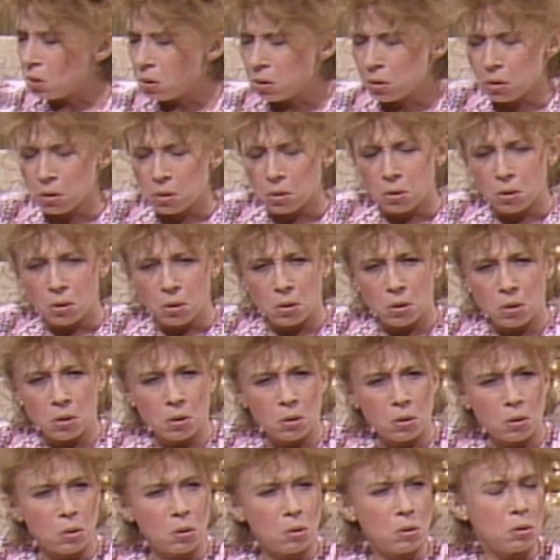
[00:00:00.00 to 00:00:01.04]

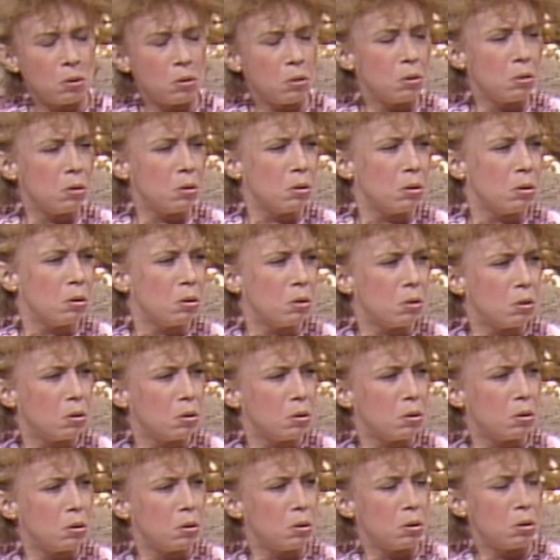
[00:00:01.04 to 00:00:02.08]

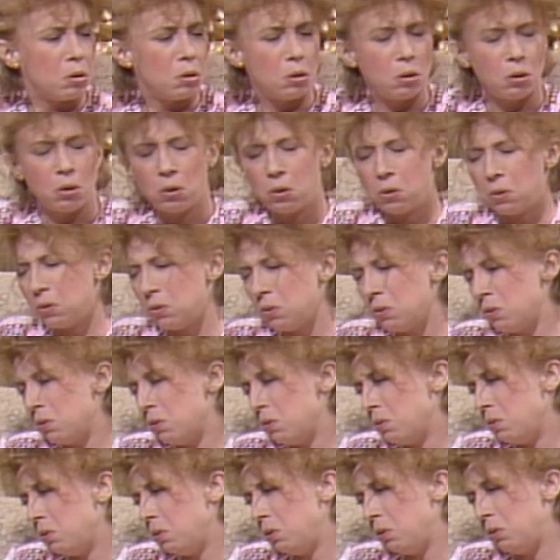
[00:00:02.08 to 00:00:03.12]

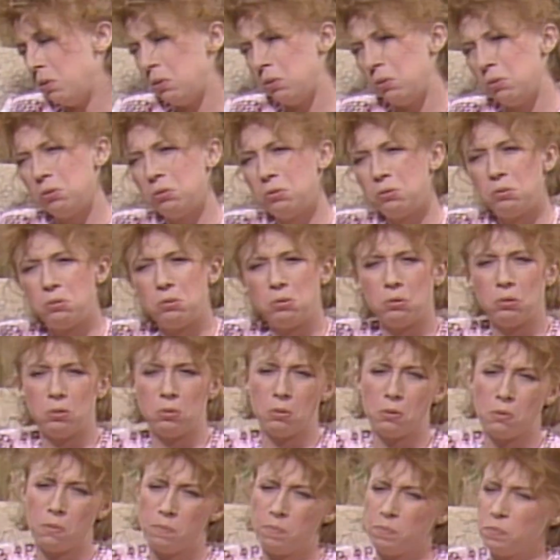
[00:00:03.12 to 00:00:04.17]

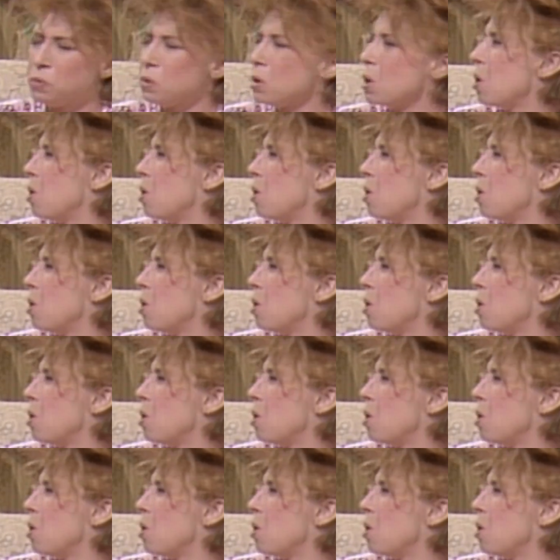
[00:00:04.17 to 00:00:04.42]
This person isn't speaking.